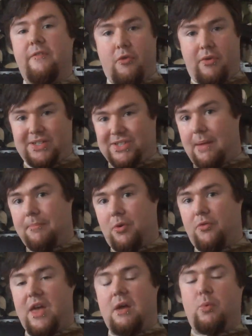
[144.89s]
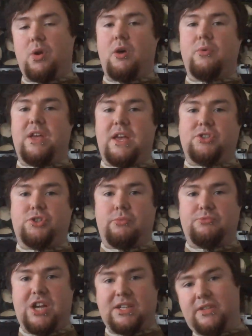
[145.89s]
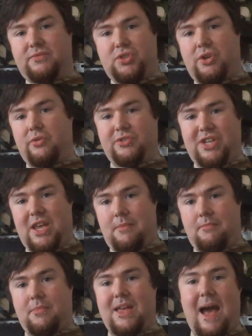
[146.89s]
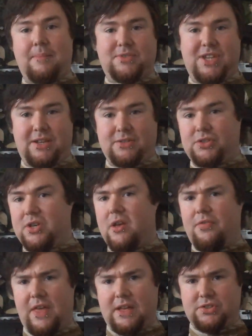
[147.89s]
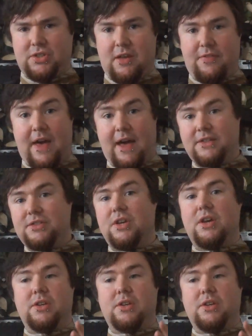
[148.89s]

For example, they will only issue objectives to your team captains, things like that.